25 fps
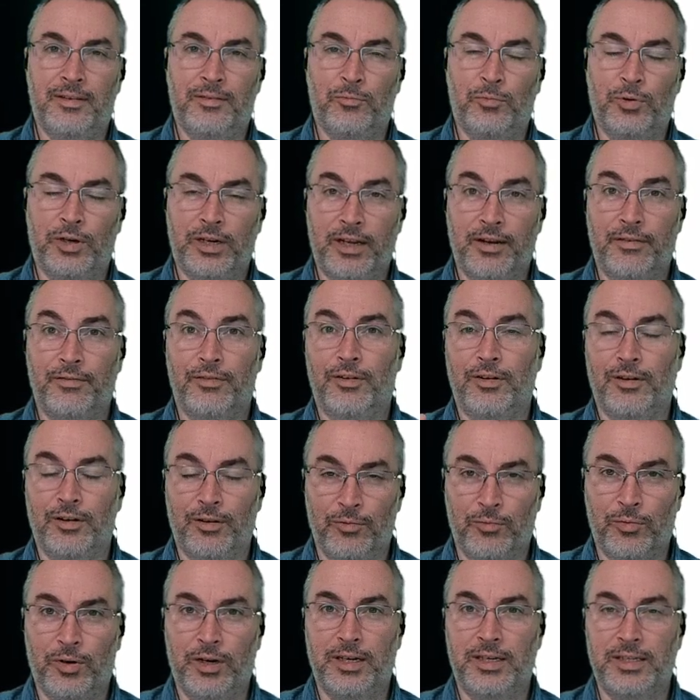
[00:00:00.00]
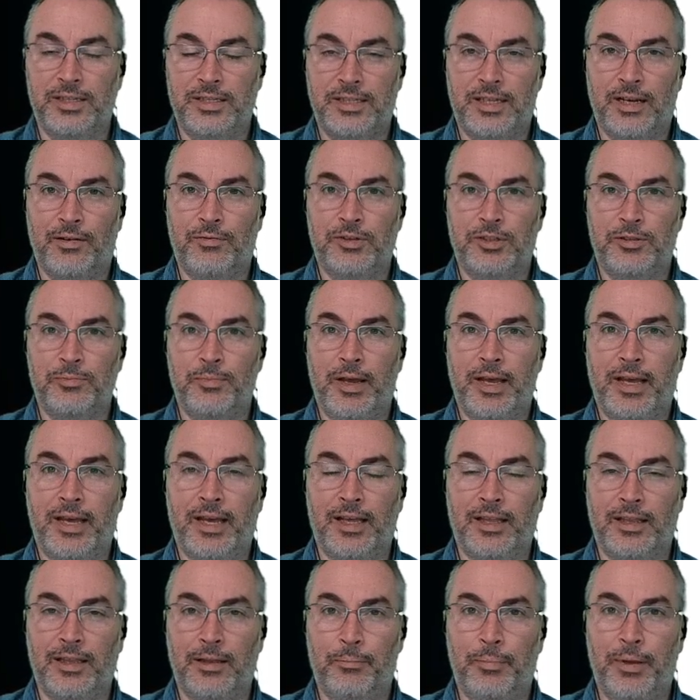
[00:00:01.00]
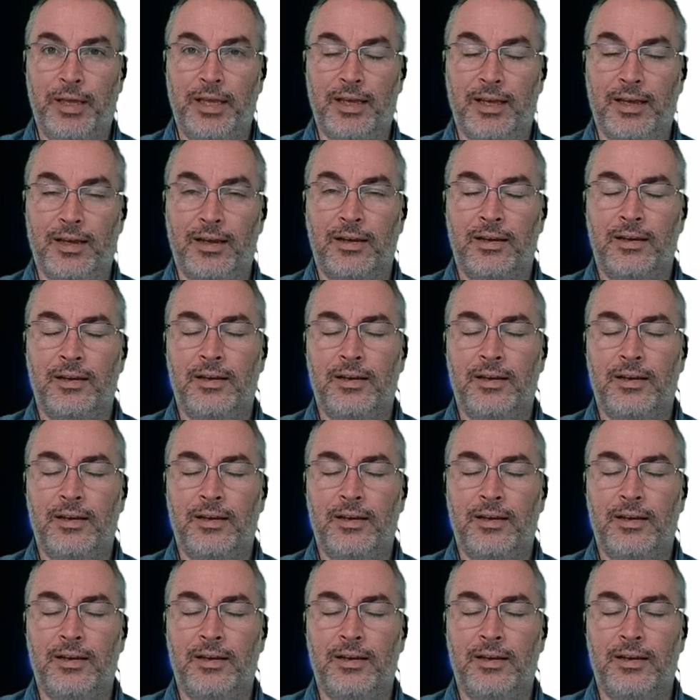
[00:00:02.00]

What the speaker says: whatever it was that was making the ping.